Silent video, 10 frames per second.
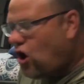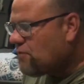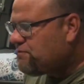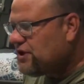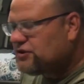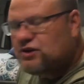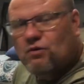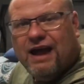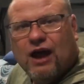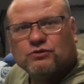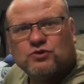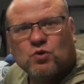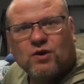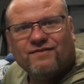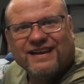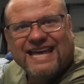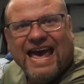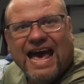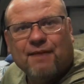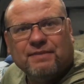are built around sort of a
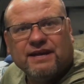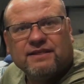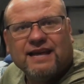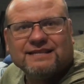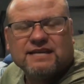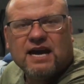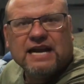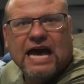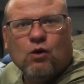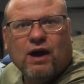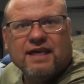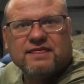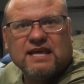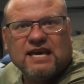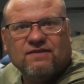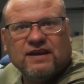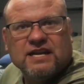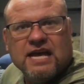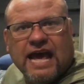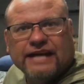cabinet, and that's kind of how I think of it.
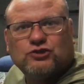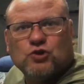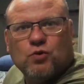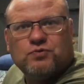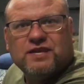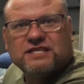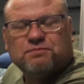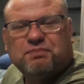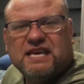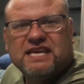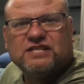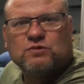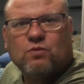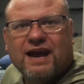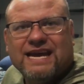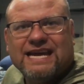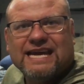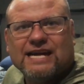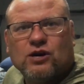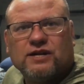And so this piece right
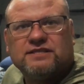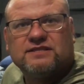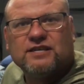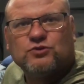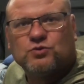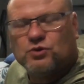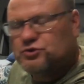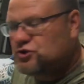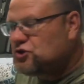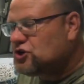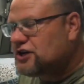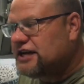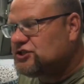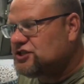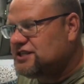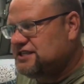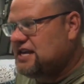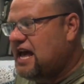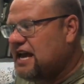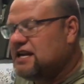here is central to your kitchen
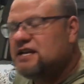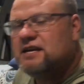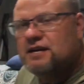design.